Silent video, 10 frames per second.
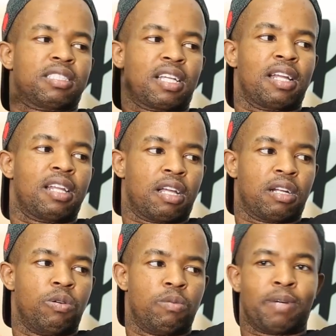in the second leg at
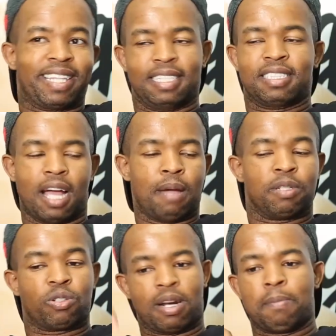home. But this time
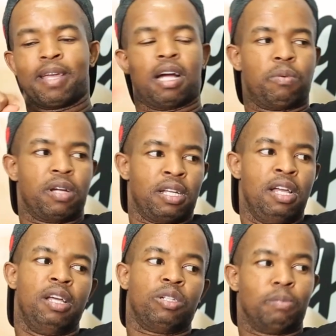it's going to be away
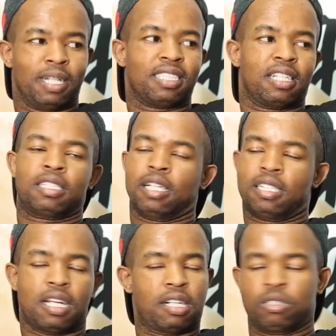to Manchester
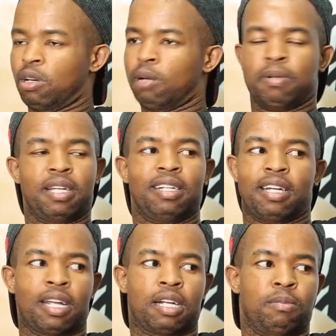Etihad. It's going to be
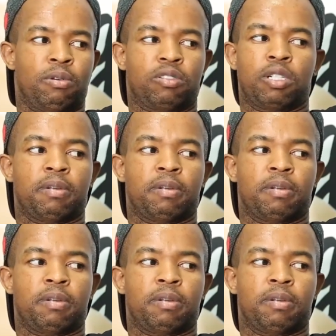incredible. It